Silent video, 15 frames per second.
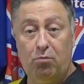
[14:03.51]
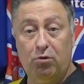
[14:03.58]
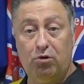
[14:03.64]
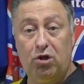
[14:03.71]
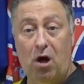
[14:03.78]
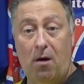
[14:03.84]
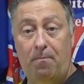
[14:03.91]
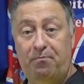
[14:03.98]
double
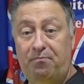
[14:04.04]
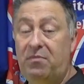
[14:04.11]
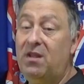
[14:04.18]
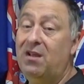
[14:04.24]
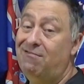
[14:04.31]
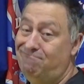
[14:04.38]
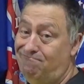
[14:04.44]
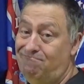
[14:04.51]
top.
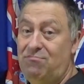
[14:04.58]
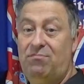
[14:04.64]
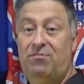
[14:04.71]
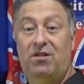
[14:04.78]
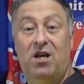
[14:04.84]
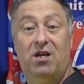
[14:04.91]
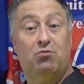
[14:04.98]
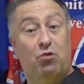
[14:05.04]

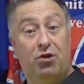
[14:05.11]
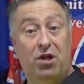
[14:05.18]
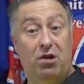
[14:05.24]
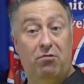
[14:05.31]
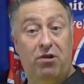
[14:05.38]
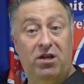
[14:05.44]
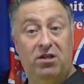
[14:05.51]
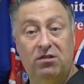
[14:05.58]
And there's one of
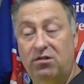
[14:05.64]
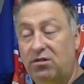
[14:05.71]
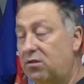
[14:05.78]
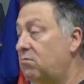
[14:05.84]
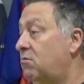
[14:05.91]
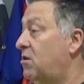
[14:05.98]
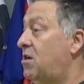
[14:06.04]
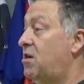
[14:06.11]
your
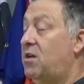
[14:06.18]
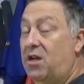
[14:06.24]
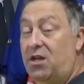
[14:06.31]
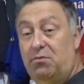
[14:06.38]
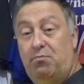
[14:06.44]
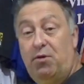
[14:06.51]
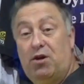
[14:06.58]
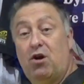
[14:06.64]
reasons.
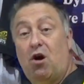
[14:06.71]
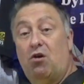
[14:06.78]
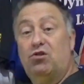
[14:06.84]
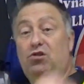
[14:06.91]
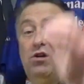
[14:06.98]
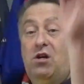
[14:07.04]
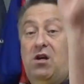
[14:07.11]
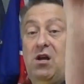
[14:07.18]
Is
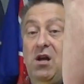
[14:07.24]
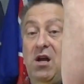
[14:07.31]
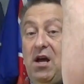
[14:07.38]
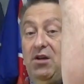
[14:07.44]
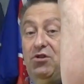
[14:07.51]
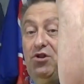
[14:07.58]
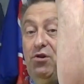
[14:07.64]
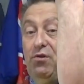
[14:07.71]
because
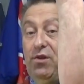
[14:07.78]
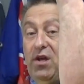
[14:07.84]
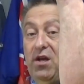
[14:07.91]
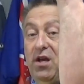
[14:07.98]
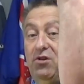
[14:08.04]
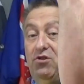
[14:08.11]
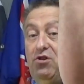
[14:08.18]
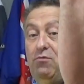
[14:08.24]
as
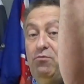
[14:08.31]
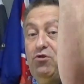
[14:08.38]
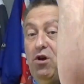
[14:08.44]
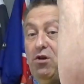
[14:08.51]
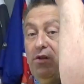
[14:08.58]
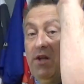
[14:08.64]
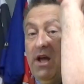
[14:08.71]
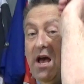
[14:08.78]
you
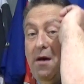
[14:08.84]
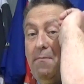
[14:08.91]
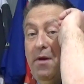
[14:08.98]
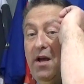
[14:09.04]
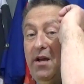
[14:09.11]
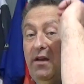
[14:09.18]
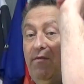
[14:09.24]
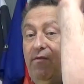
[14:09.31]
draw the dart
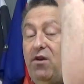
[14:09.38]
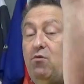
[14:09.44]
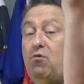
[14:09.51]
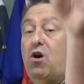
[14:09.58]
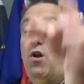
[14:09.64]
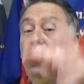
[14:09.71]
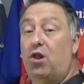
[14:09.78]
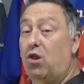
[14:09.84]
back, I
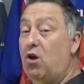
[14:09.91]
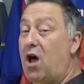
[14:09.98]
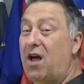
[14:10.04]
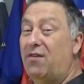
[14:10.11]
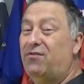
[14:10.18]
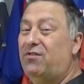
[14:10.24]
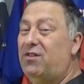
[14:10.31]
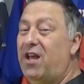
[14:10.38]

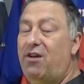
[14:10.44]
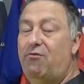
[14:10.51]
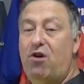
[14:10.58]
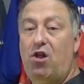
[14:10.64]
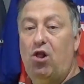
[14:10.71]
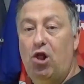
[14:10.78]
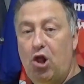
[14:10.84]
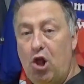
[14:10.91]
hear
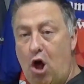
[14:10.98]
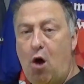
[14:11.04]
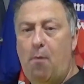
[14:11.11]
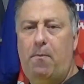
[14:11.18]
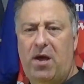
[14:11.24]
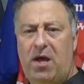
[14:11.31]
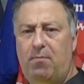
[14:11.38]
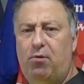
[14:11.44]
a lot
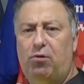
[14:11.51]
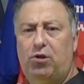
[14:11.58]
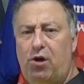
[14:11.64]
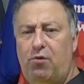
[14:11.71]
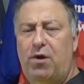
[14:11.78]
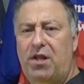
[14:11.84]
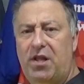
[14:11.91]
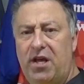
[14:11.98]
of people
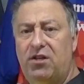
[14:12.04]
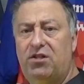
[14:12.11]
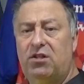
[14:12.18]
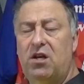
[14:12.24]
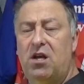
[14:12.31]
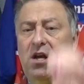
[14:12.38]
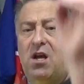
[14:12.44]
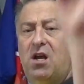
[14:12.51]
doing
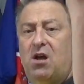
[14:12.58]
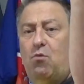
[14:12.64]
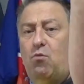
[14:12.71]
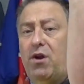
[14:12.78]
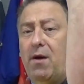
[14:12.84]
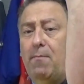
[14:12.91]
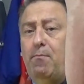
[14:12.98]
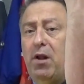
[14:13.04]
this
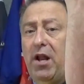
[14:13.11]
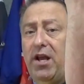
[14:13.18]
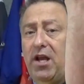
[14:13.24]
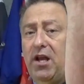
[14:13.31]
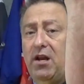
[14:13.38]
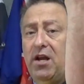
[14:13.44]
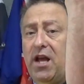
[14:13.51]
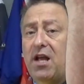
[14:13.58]
when I'm
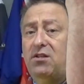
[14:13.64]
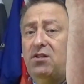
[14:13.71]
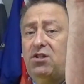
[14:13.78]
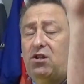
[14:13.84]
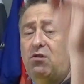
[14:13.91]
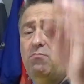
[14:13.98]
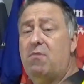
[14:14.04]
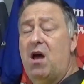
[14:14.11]
playing
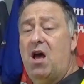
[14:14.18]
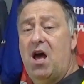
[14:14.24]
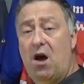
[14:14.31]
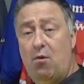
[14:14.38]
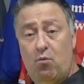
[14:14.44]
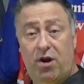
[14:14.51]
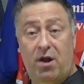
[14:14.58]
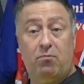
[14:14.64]
against them
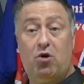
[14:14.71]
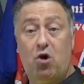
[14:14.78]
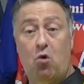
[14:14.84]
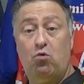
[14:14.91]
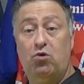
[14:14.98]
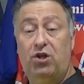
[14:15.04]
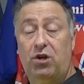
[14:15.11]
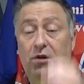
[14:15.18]
and when I'm
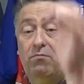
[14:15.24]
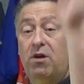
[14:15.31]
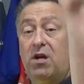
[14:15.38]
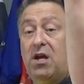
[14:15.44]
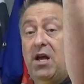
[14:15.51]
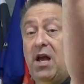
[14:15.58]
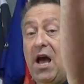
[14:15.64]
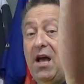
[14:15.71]
coaching them.
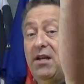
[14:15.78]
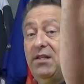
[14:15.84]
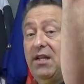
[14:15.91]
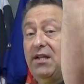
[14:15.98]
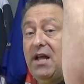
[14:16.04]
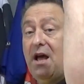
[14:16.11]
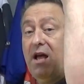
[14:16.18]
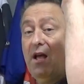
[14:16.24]
As the
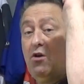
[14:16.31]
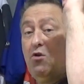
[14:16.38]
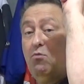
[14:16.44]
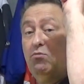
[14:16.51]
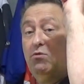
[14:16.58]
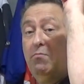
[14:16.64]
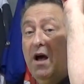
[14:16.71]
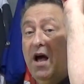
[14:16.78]
dart
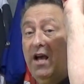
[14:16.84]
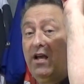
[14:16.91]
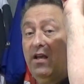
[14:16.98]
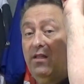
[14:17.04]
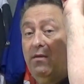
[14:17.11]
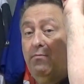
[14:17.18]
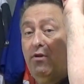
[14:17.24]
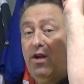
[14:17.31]
comes back,
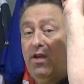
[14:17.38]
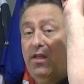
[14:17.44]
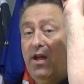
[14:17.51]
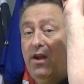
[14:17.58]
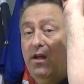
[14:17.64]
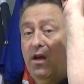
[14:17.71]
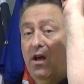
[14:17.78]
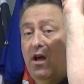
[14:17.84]
they breathe
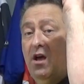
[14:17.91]
in